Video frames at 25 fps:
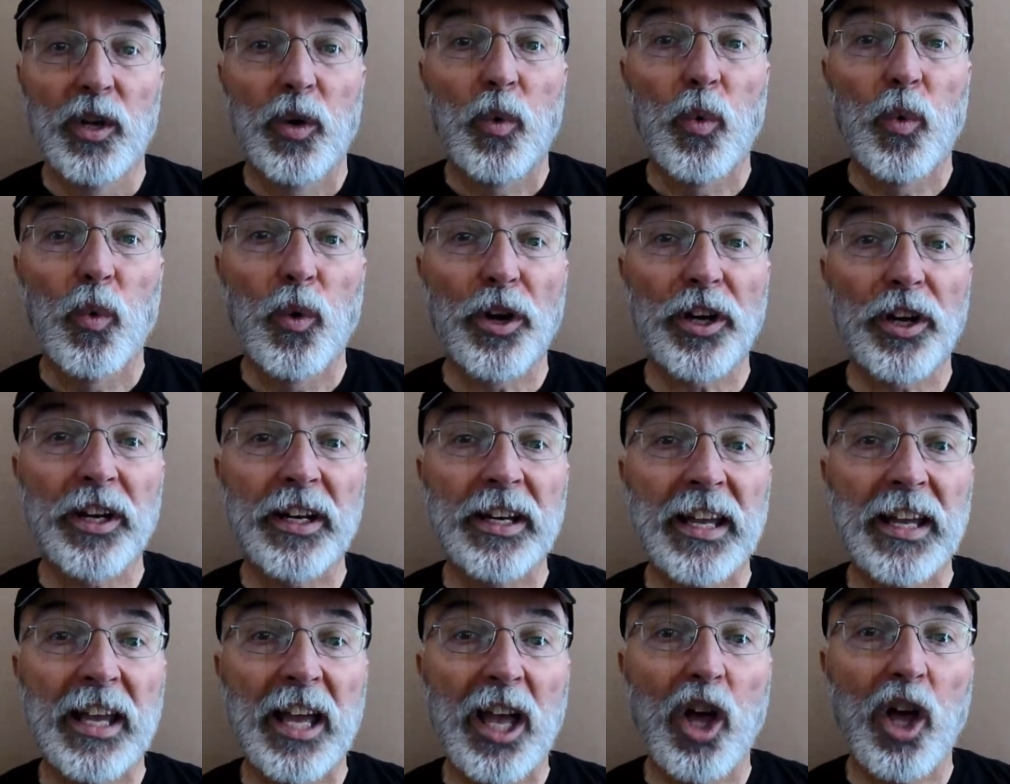We're going
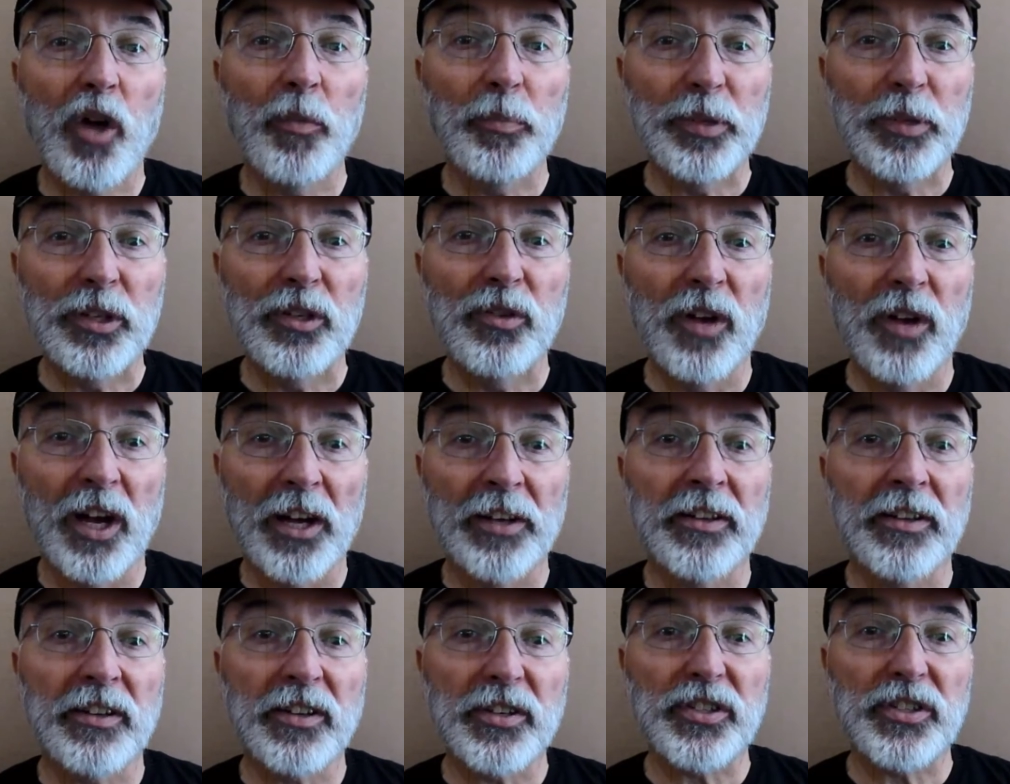to help you
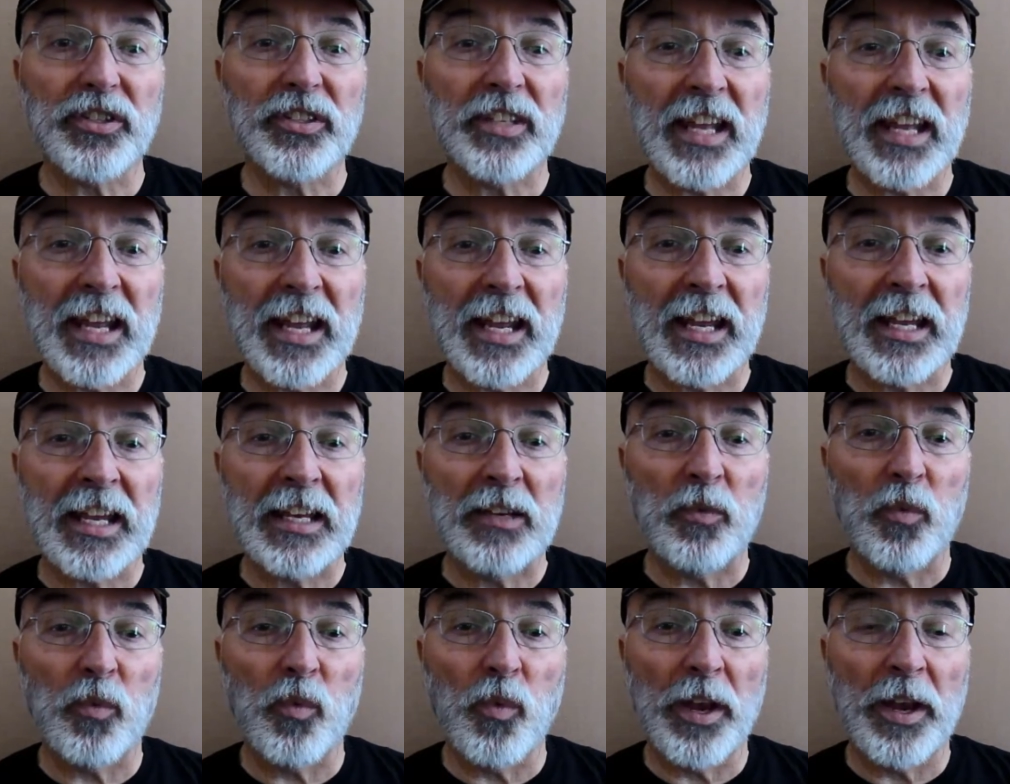
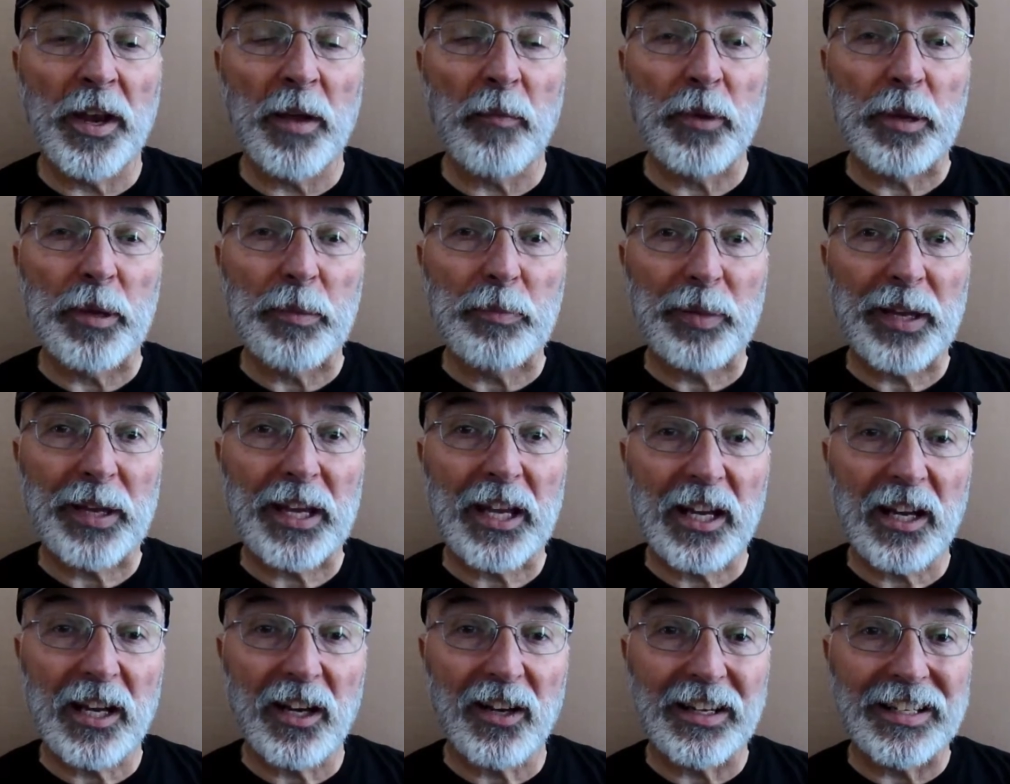understand when a
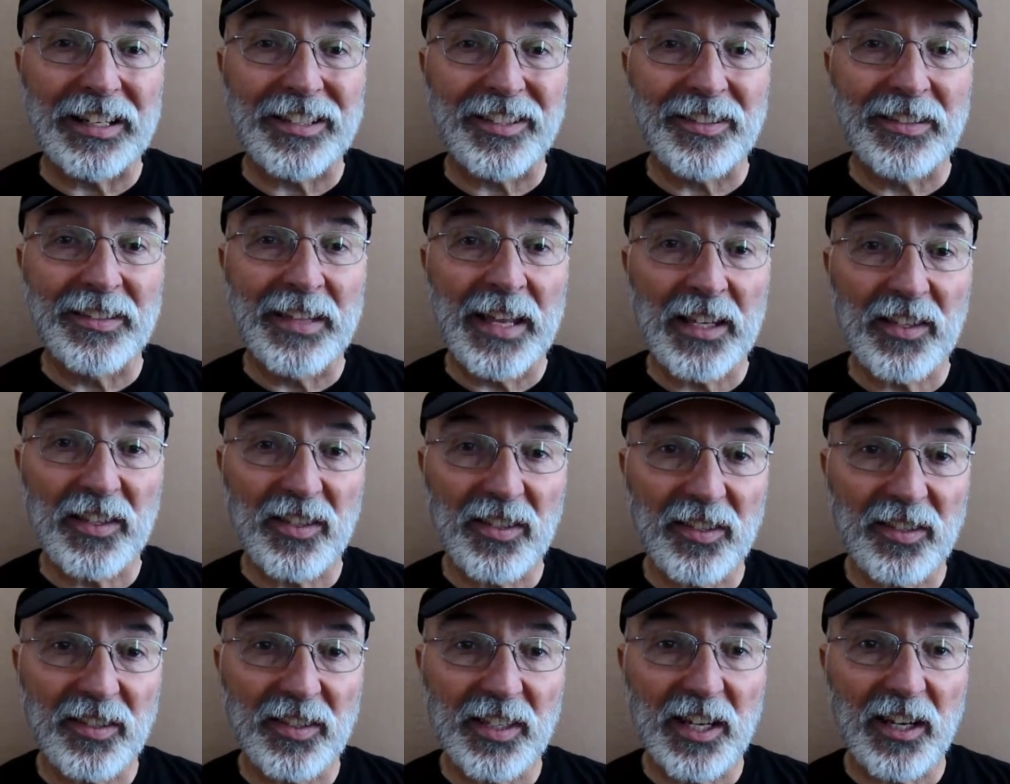repair is
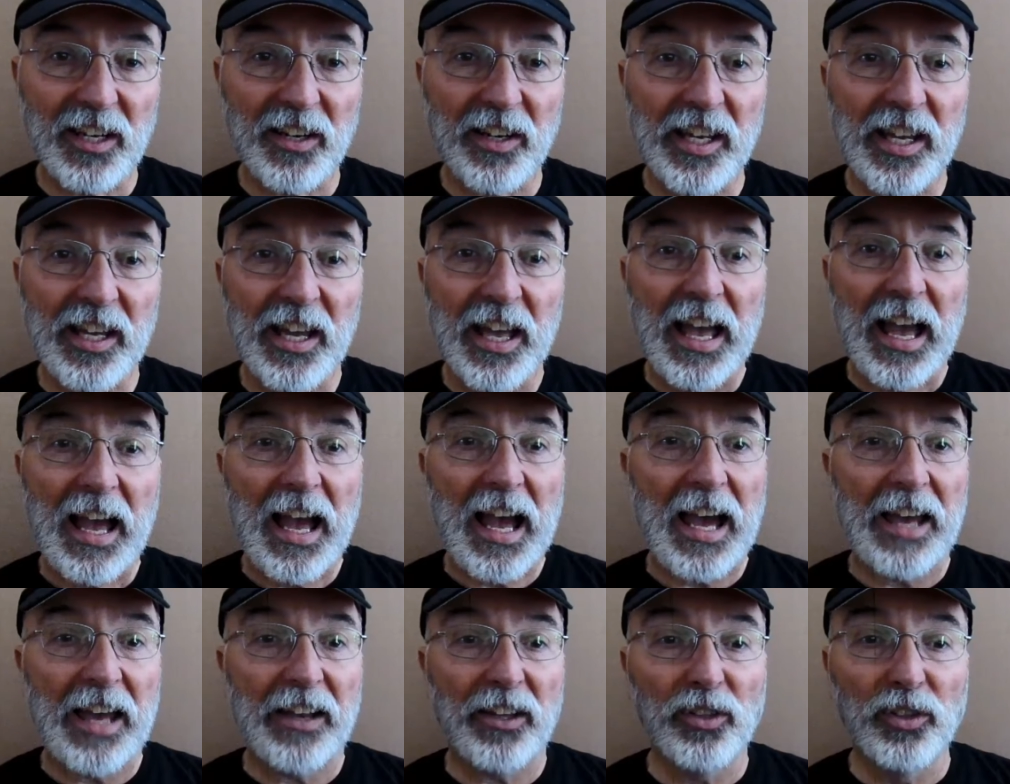necessary,
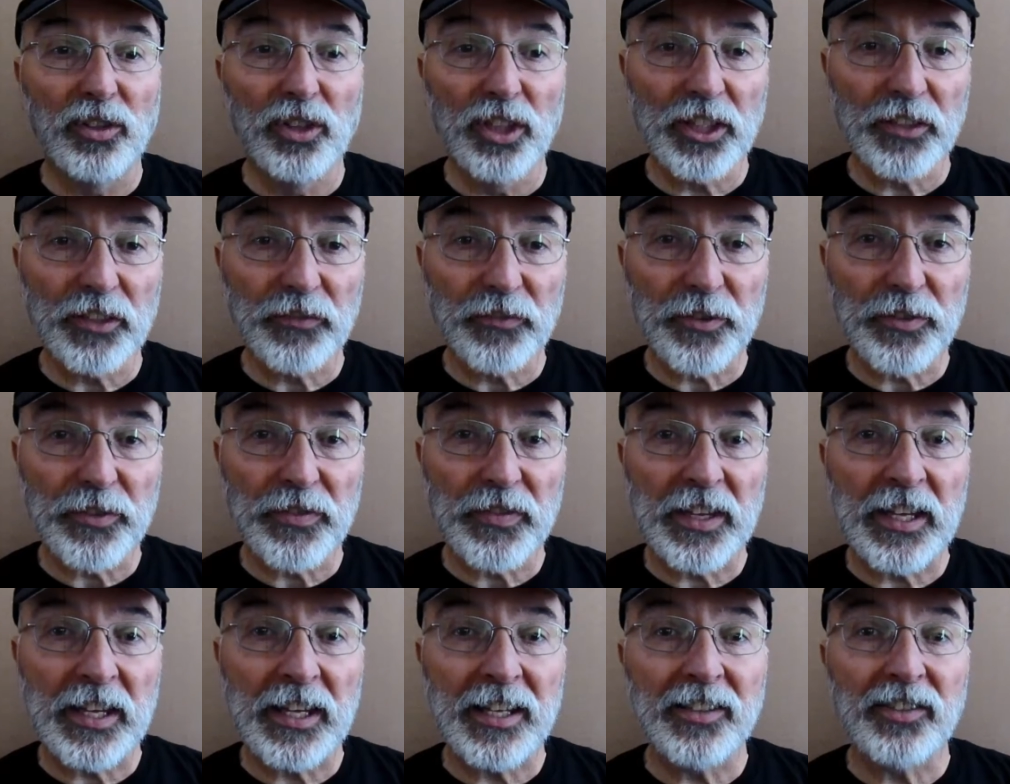how to look for
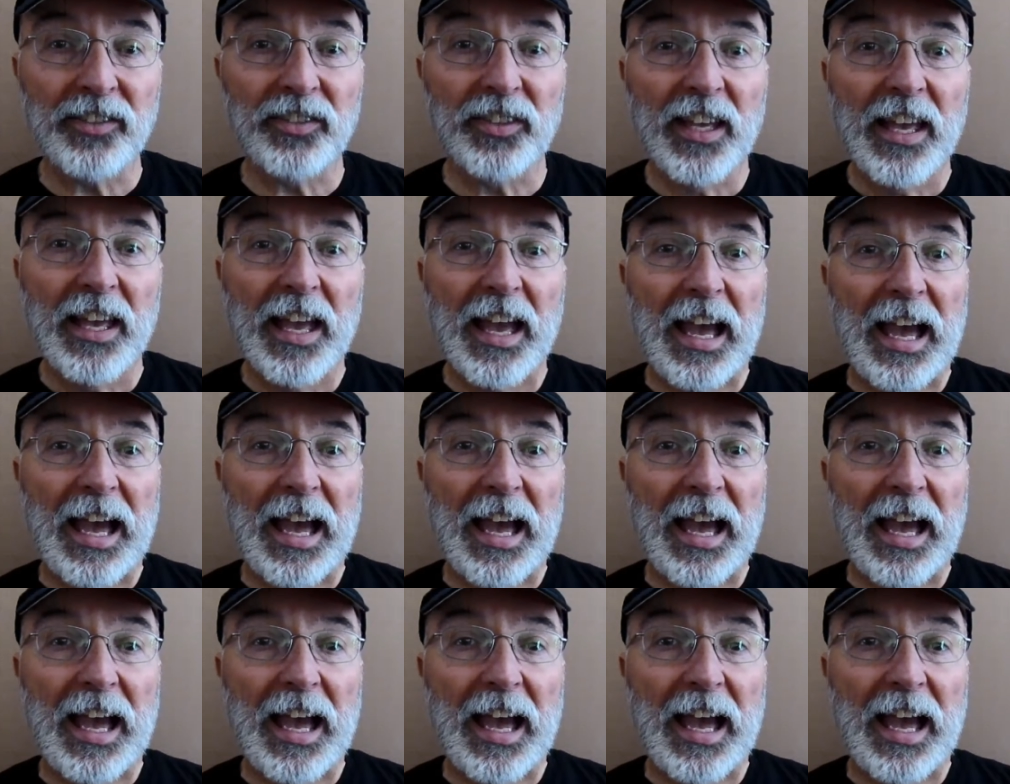things,